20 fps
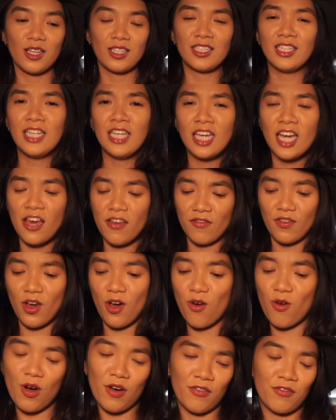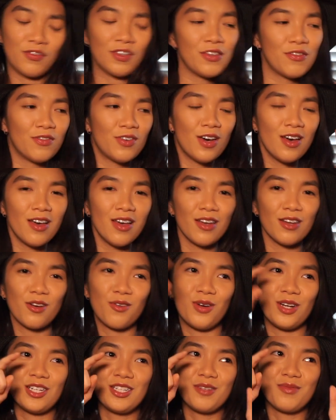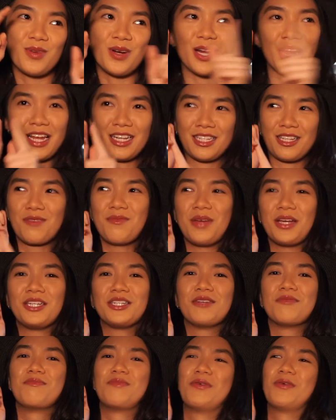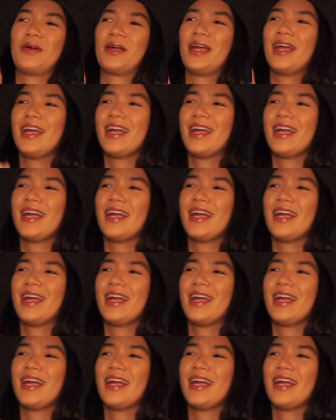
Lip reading: CFO of FIFA? Question mark, exclamation point.